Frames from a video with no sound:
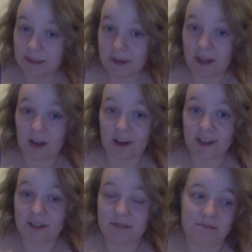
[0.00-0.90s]
a bit
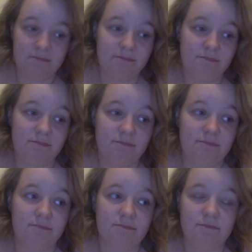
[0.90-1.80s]
like,
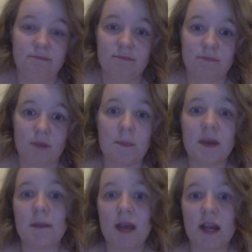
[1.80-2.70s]
I
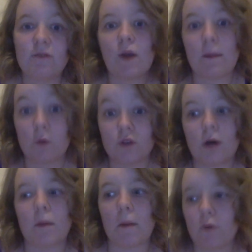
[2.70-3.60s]
mean, admittedly, if we had more
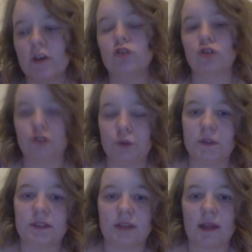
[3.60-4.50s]
time, I'm pretty sure she would
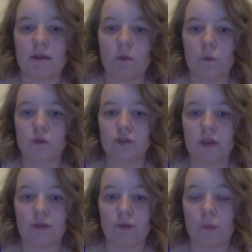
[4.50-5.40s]
have sat there and watched
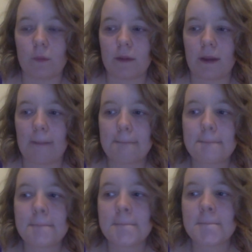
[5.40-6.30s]
it through with me.
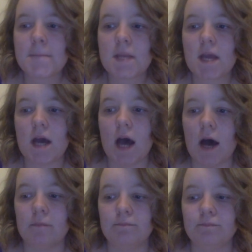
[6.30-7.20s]

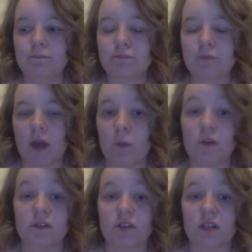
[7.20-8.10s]
And
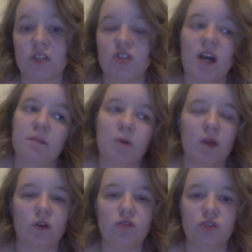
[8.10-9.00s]
we decided, yeah, put
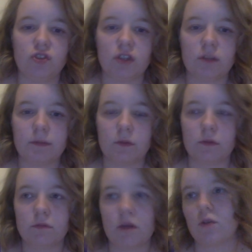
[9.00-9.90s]
that on YouTube.
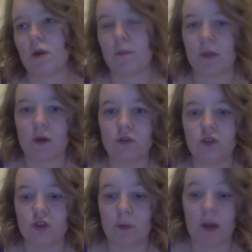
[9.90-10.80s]
Or, no, don't put that on
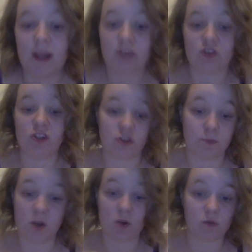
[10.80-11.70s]
YouTube. But I literally just
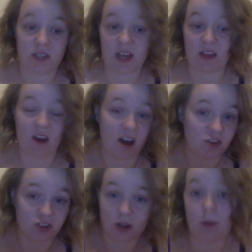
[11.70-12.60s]
put it all together and
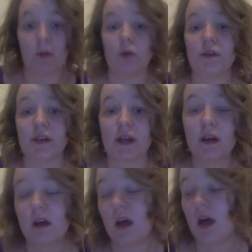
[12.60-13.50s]
just uploaded it.
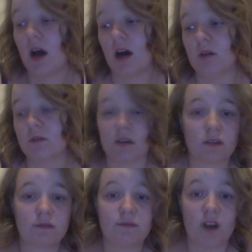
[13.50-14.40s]
I was like,
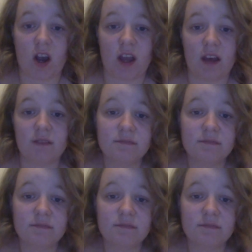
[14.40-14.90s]
fuck it.